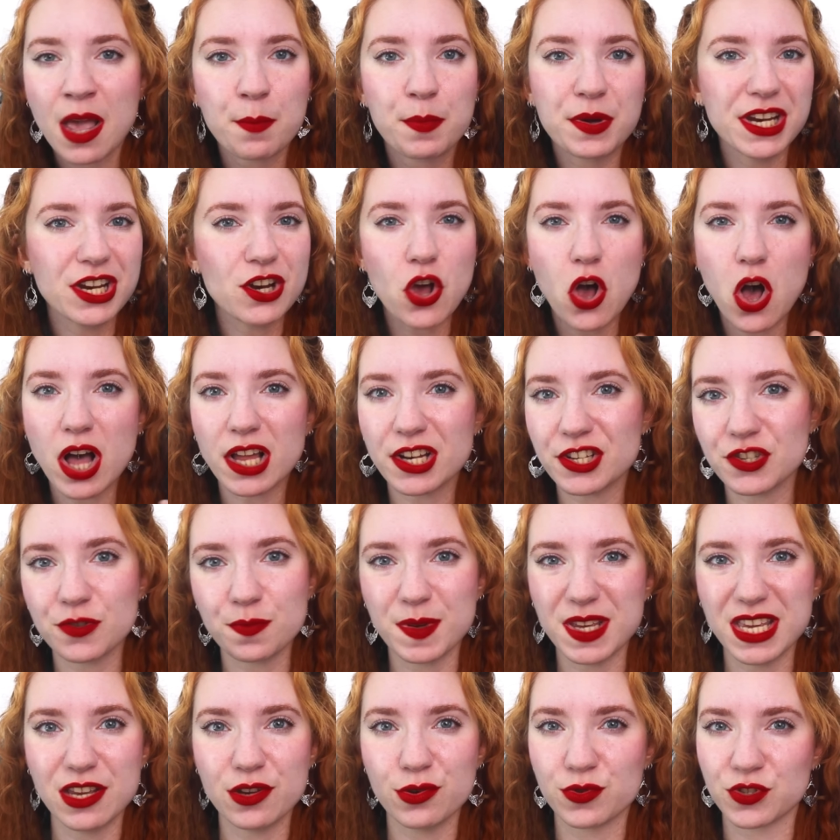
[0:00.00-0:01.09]
But it oughtn't
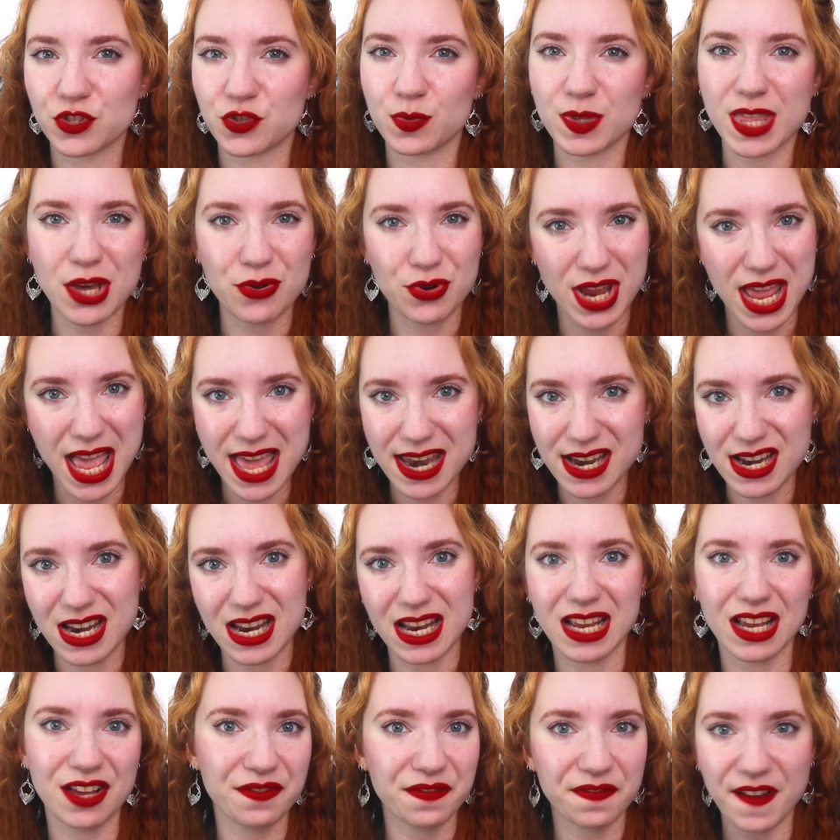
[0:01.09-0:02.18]
be used without
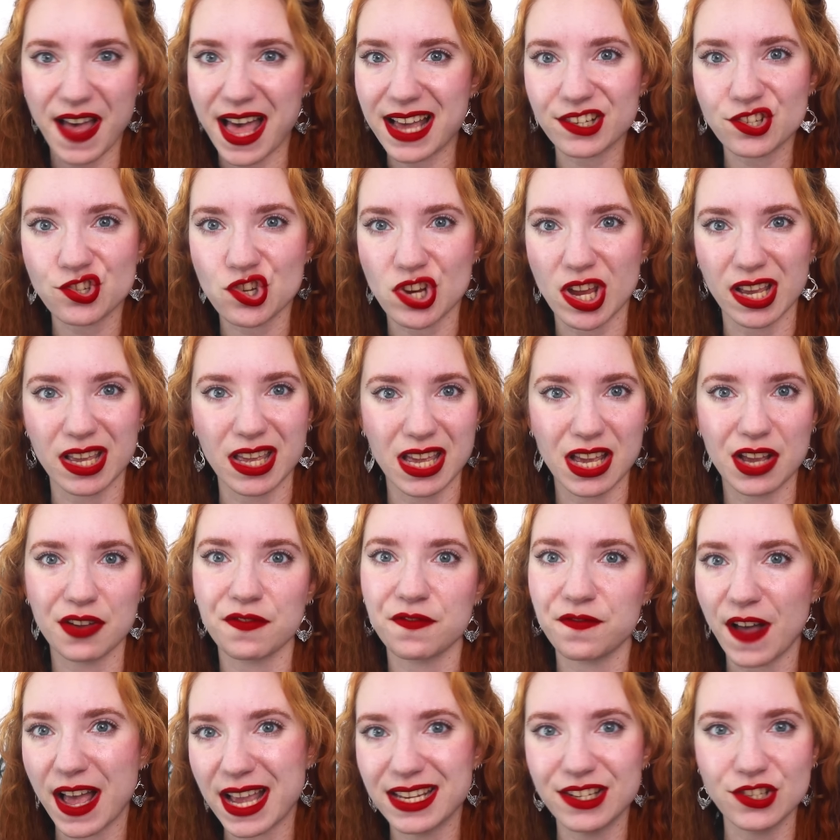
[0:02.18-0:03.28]
editing, fact-checking,
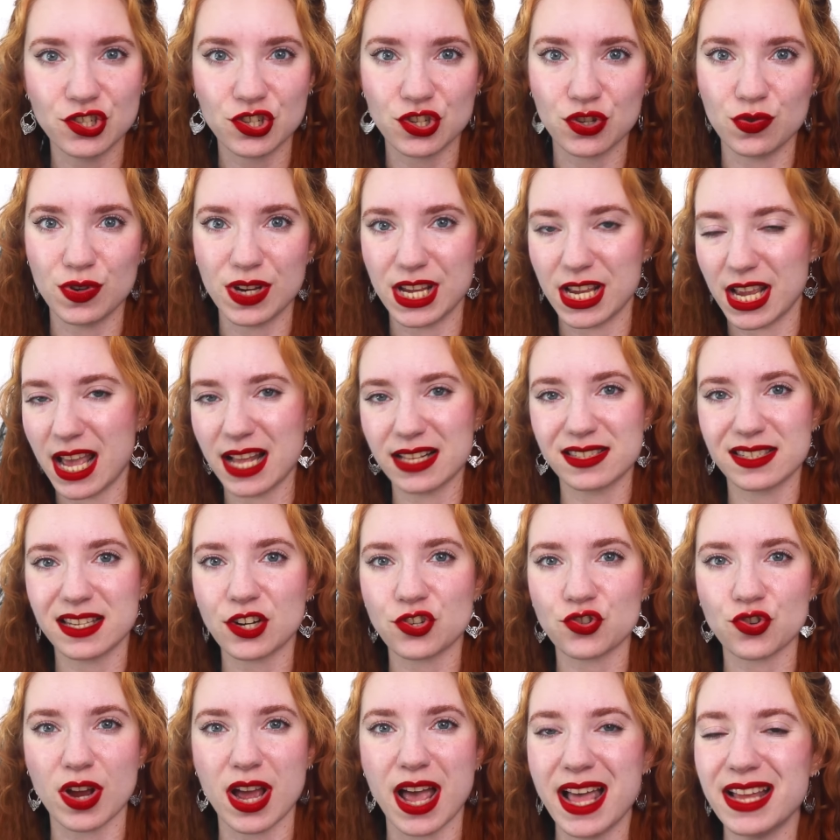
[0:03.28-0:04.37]
fine-tuning,
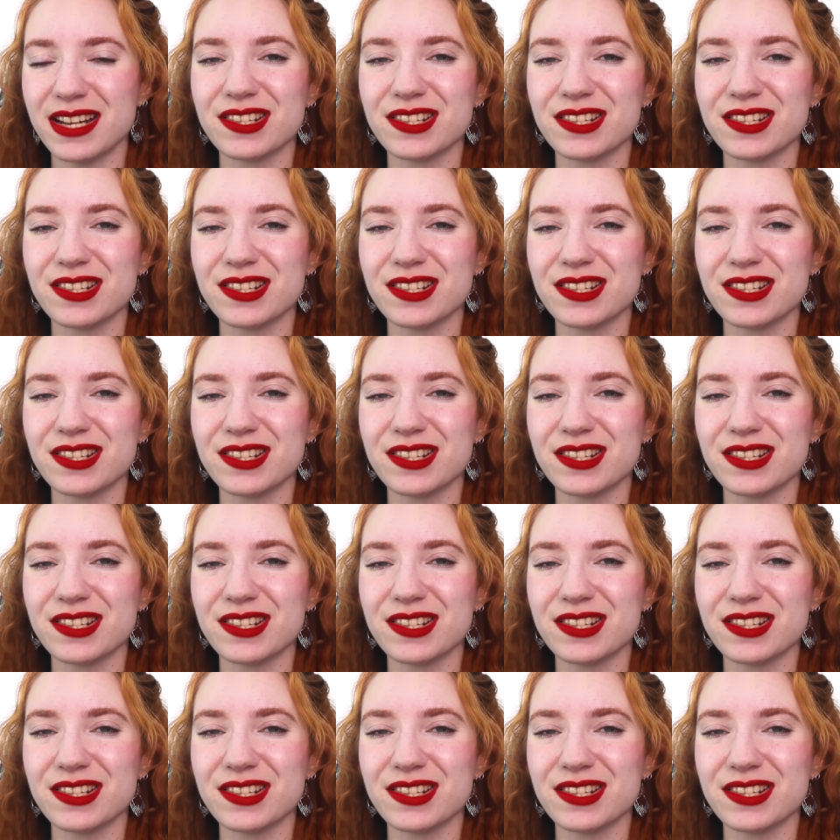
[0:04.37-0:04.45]
etc.,